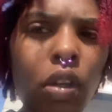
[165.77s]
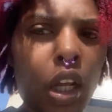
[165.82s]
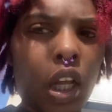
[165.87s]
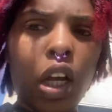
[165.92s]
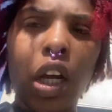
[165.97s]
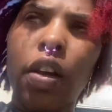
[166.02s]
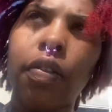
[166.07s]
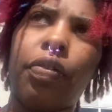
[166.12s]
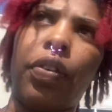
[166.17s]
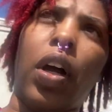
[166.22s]

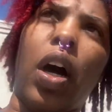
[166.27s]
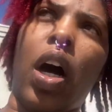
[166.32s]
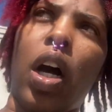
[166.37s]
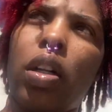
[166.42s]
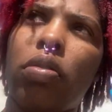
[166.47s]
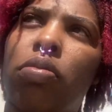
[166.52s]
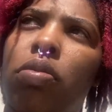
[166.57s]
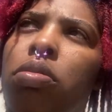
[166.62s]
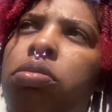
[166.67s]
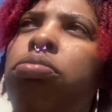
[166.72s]
if not
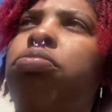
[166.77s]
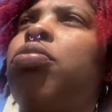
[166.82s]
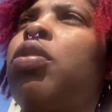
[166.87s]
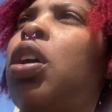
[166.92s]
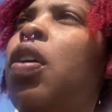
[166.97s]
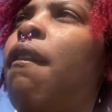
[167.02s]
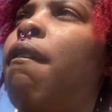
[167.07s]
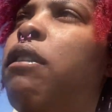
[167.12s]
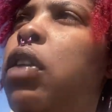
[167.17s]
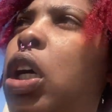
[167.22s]

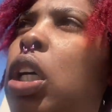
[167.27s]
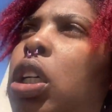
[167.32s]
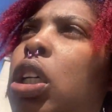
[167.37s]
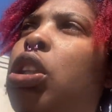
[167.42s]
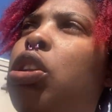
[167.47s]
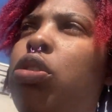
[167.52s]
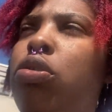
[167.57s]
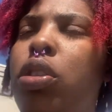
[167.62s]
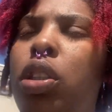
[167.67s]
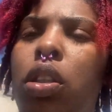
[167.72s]
fucking
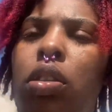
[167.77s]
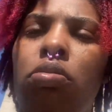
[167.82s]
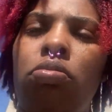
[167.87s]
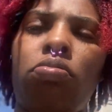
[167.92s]
3.